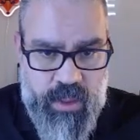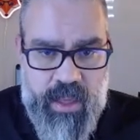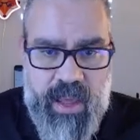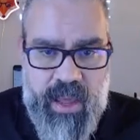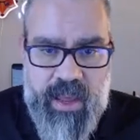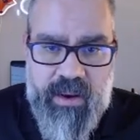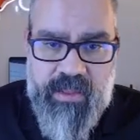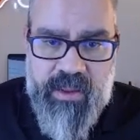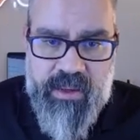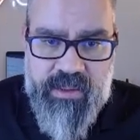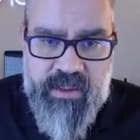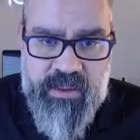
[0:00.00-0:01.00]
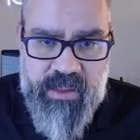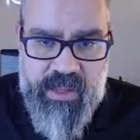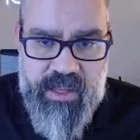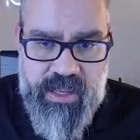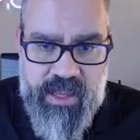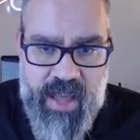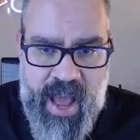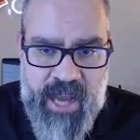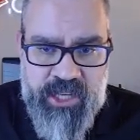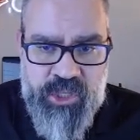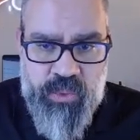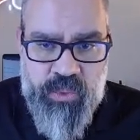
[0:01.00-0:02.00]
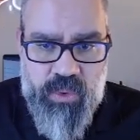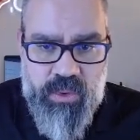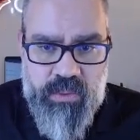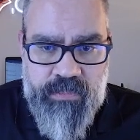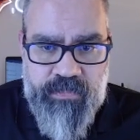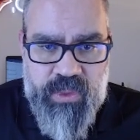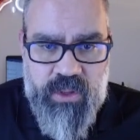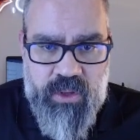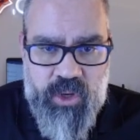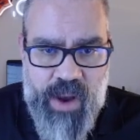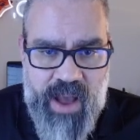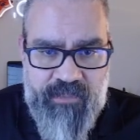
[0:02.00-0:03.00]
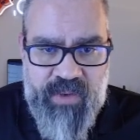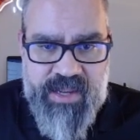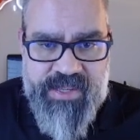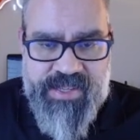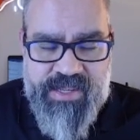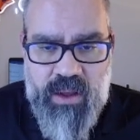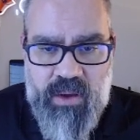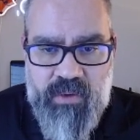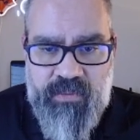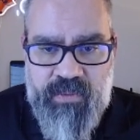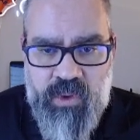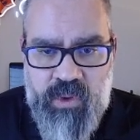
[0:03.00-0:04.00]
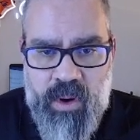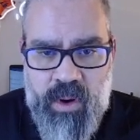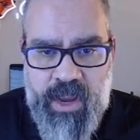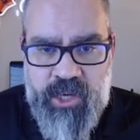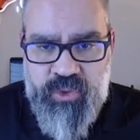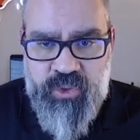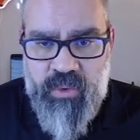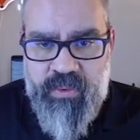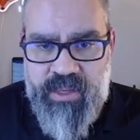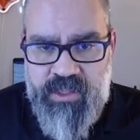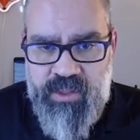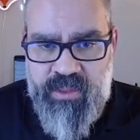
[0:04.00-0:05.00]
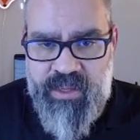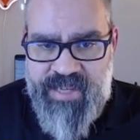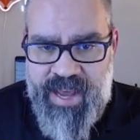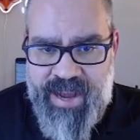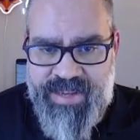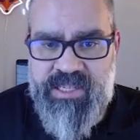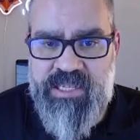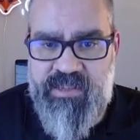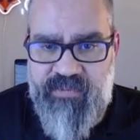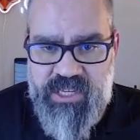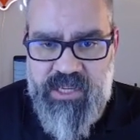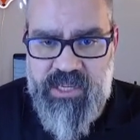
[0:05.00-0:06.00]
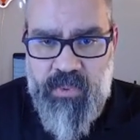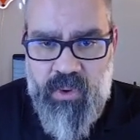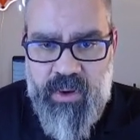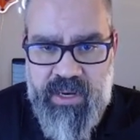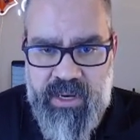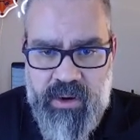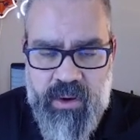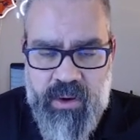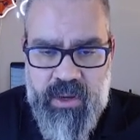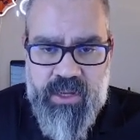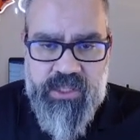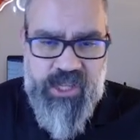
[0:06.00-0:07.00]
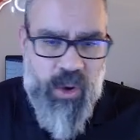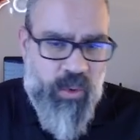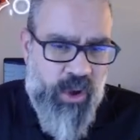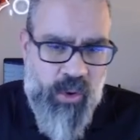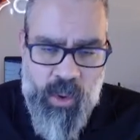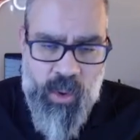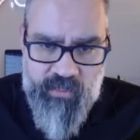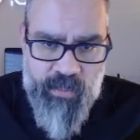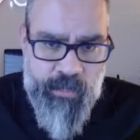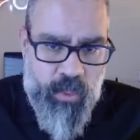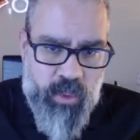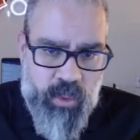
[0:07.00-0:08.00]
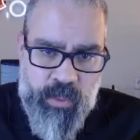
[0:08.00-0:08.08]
And the actual graphic itself, you want to make sure that the text is visible on here. Don't go overboard with the